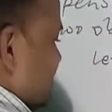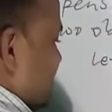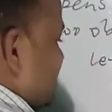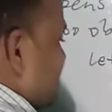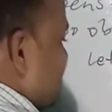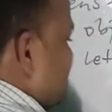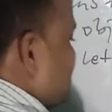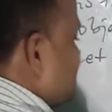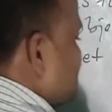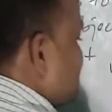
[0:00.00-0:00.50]

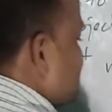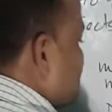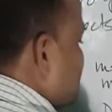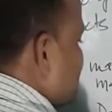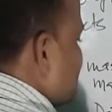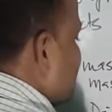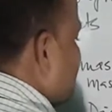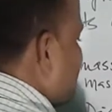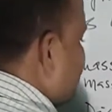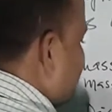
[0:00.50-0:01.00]
This is
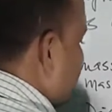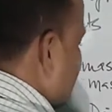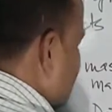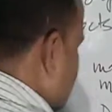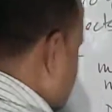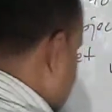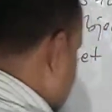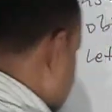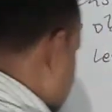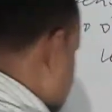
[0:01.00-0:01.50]

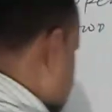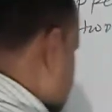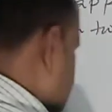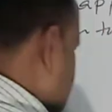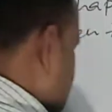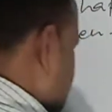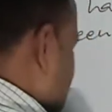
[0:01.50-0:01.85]
first case.